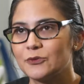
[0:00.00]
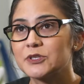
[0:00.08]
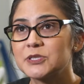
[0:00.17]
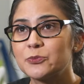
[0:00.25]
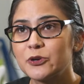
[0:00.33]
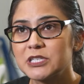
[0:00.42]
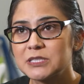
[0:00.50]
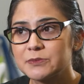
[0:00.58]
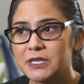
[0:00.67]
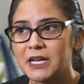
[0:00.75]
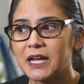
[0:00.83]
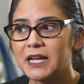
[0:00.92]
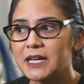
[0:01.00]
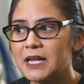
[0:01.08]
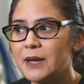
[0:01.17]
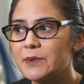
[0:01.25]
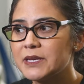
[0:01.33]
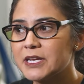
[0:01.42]
Well, it's important to me. I
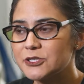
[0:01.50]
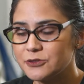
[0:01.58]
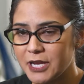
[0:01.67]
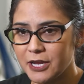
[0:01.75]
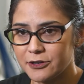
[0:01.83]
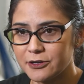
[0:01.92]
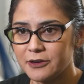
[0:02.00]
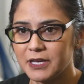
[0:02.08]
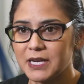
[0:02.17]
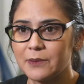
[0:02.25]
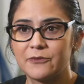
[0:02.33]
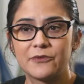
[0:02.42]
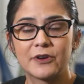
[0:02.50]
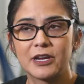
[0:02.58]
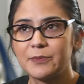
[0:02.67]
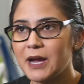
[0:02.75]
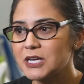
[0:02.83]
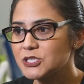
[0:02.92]
am an educator and I'm
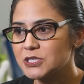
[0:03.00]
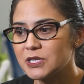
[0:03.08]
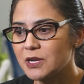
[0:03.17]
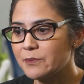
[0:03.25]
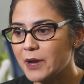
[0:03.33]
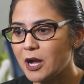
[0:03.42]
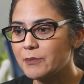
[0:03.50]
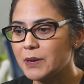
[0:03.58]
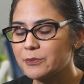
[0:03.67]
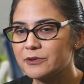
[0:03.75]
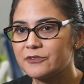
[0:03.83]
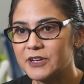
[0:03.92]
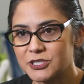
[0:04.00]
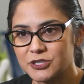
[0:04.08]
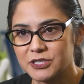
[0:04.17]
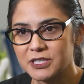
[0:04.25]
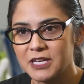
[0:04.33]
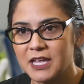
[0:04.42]
very passionate about my
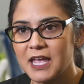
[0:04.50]
profession.